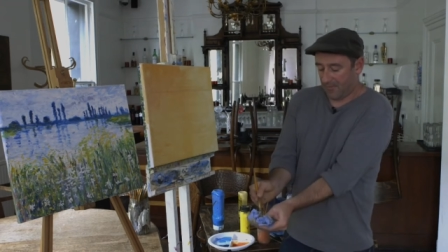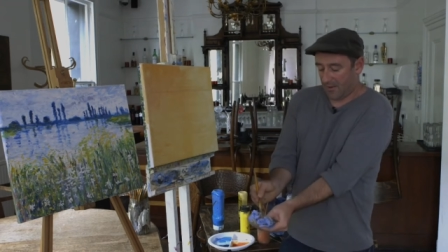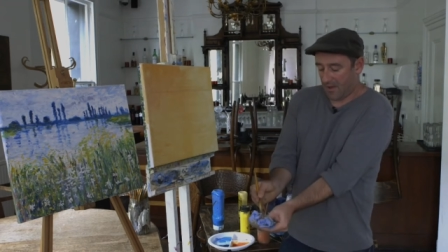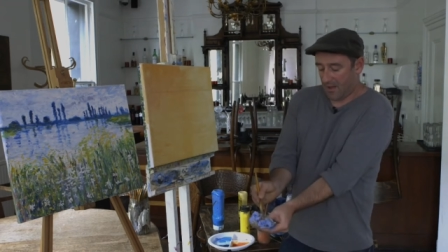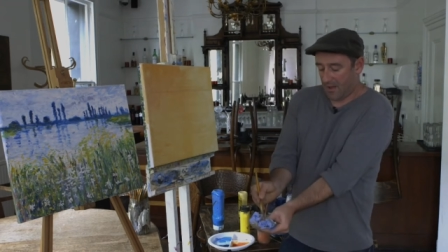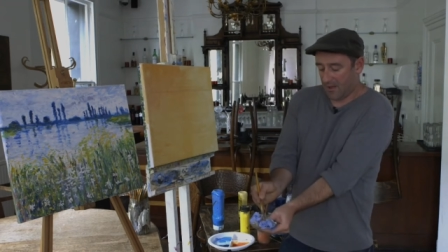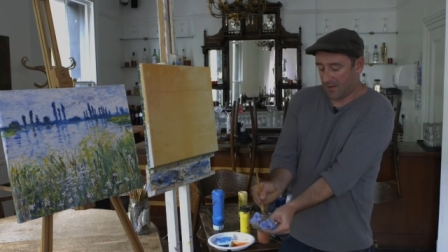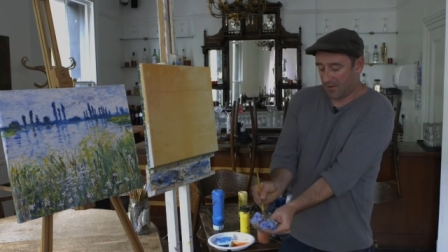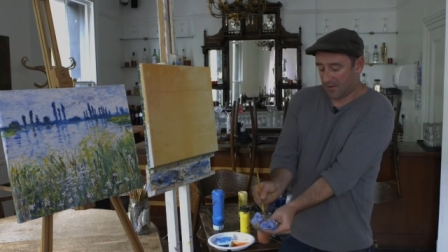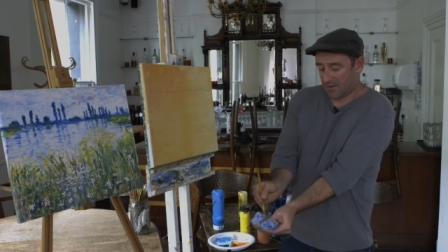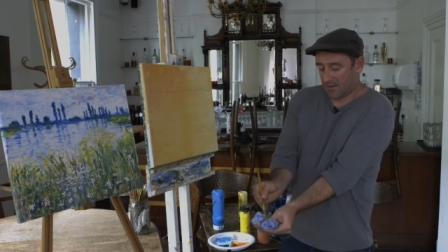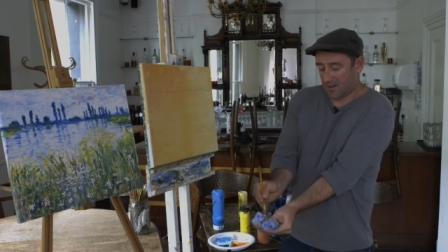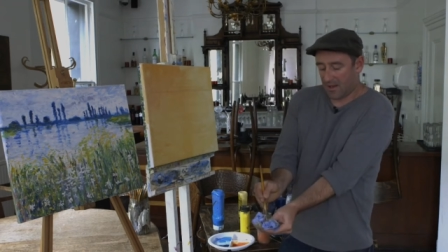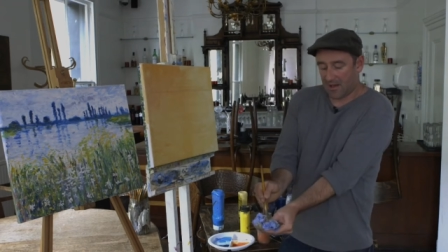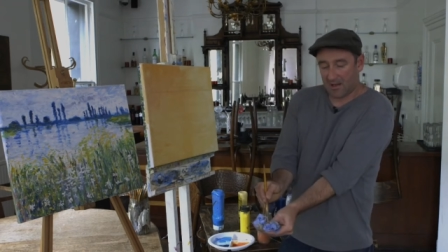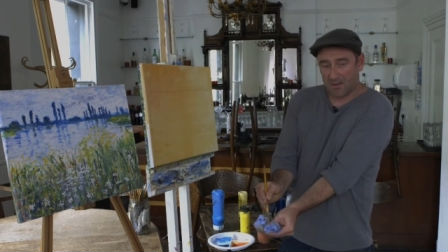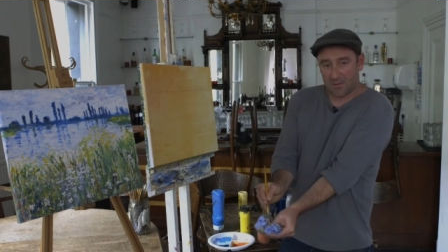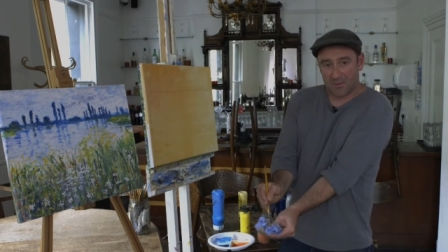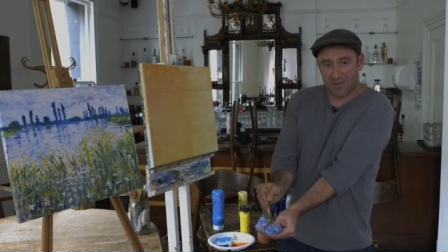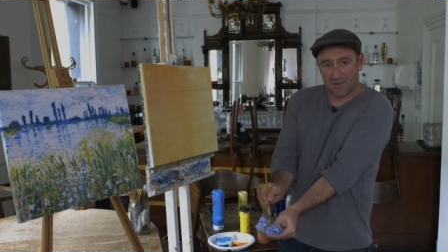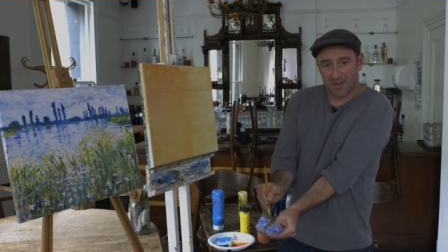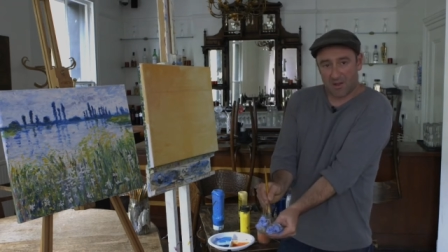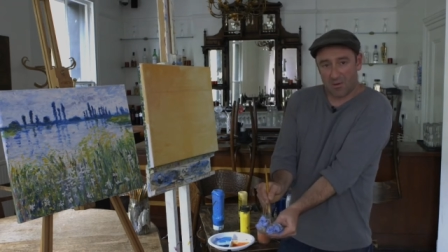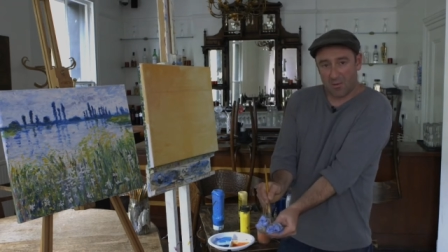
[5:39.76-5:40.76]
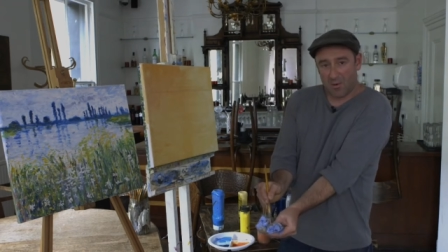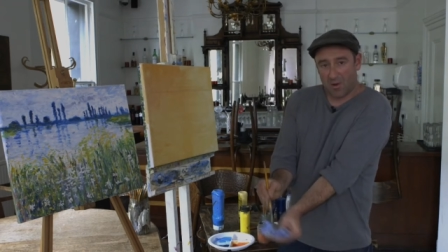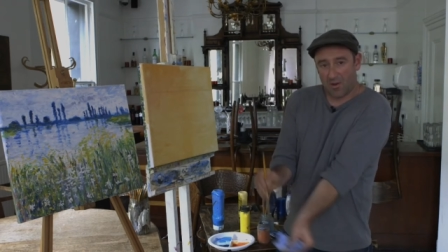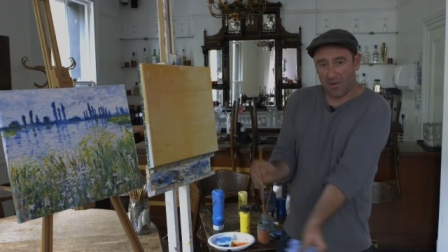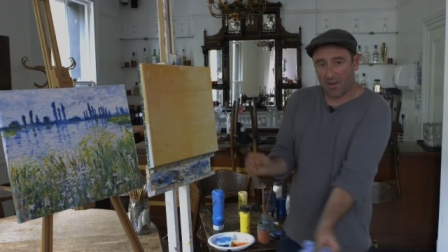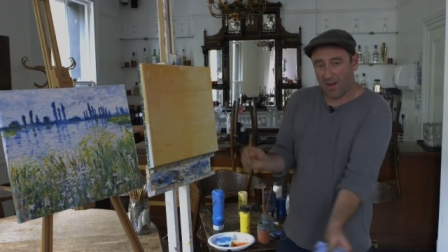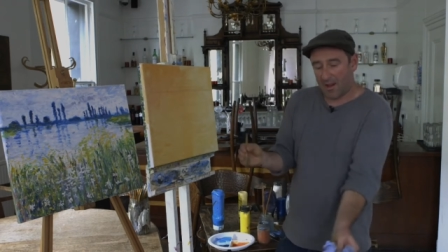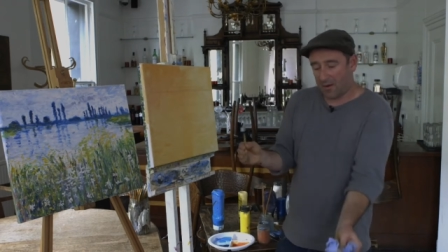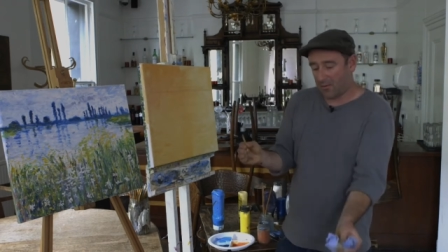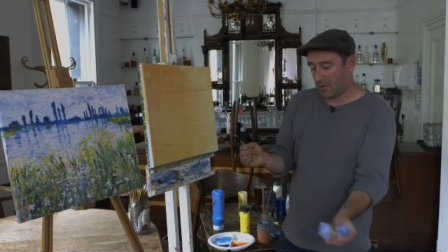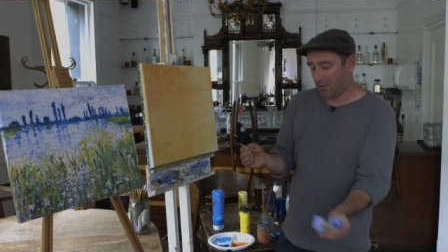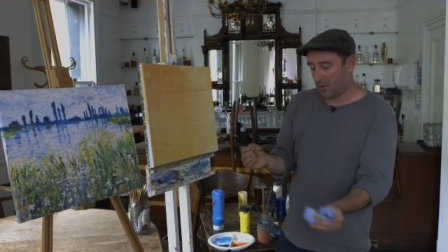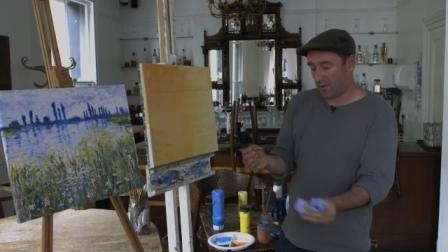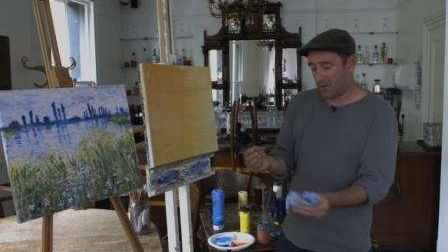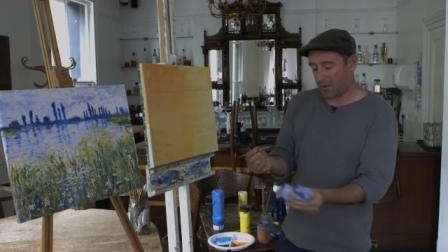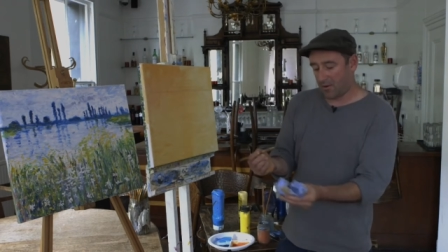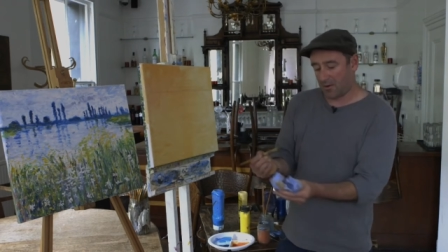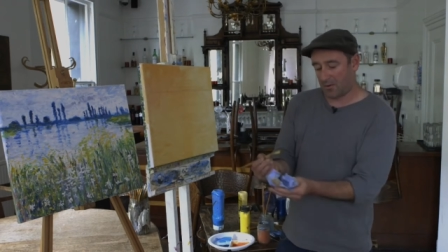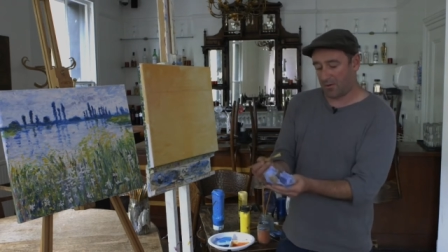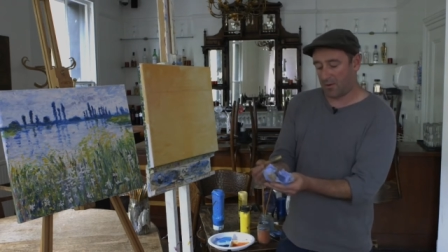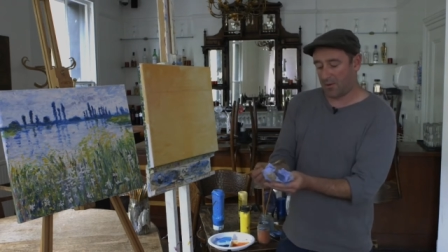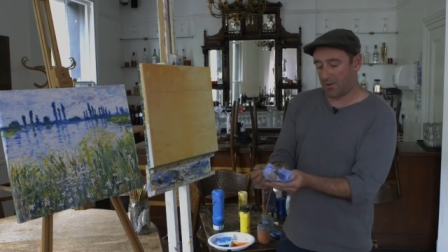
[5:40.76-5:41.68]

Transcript: hillside. We don't want that. We want,